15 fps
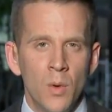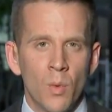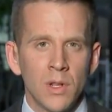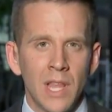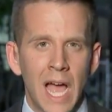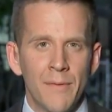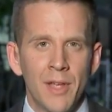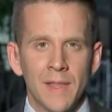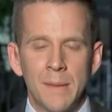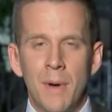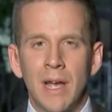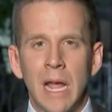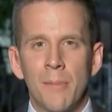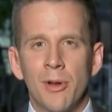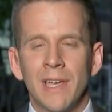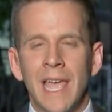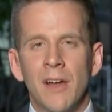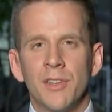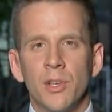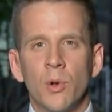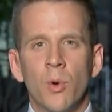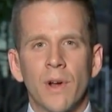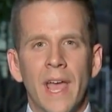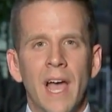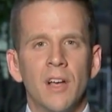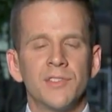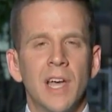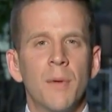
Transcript: We're live here at the Montgomery County Courthouse.